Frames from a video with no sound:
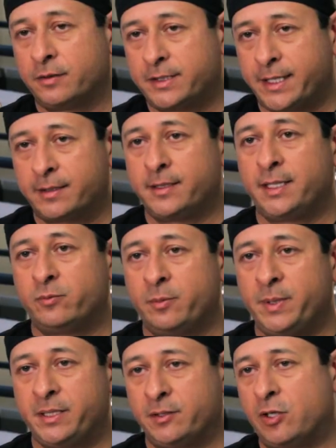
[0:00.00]
technique
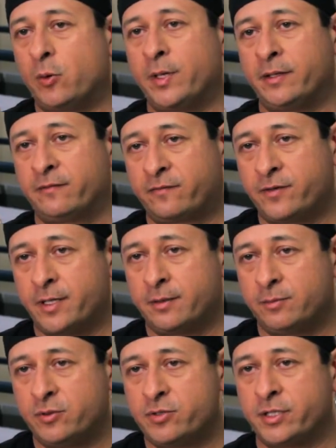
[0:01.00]
would be to go in the
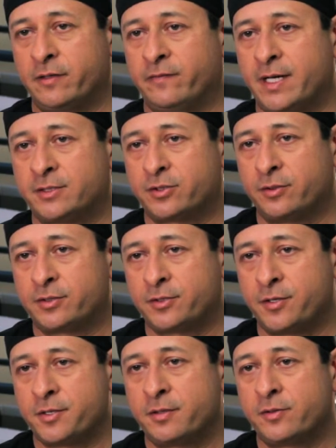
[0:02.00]
front using a vascular
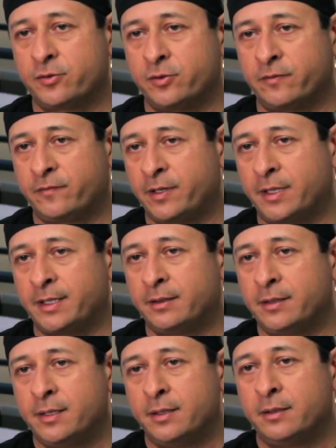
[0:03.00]
surgeon through a
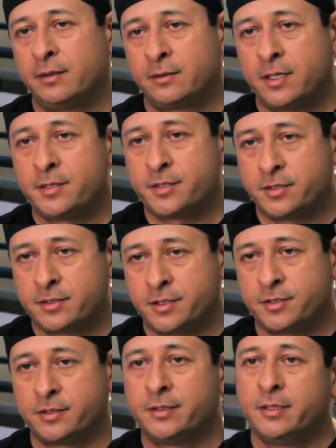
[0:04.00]
fairly large
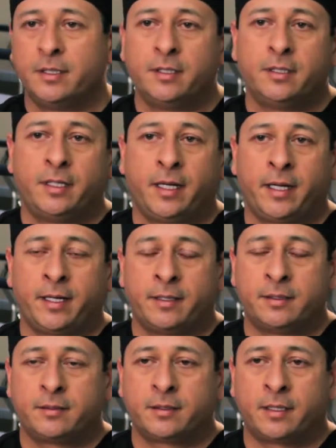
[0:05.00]
incision
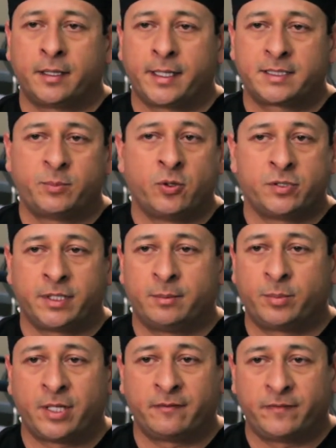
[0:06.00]
and
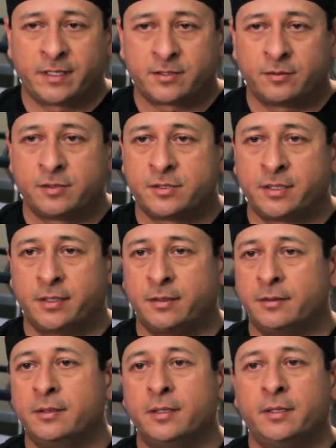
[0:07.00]
exposing blood vessels
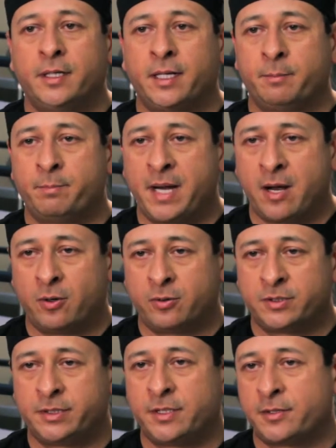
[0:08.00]
and
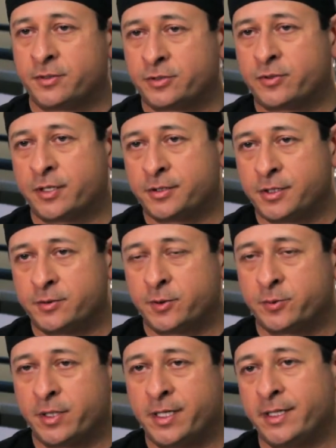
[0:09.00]
bowels and other structures
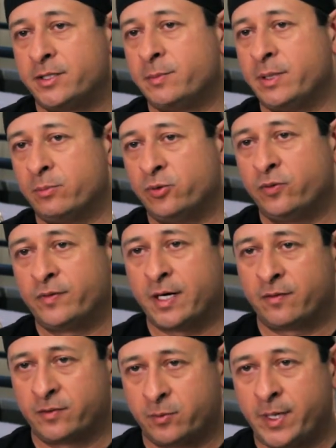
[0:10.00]
which would need to be moved
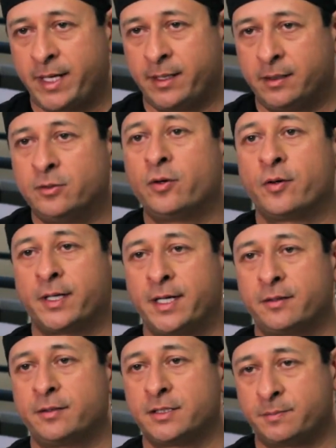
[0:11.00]
out of the way in order to
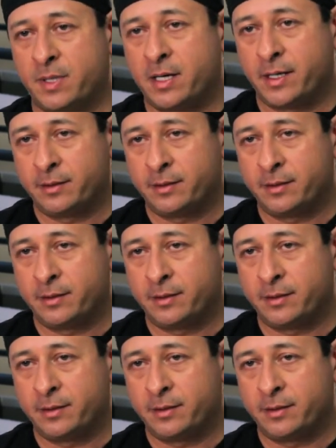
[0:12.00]
get to the spine.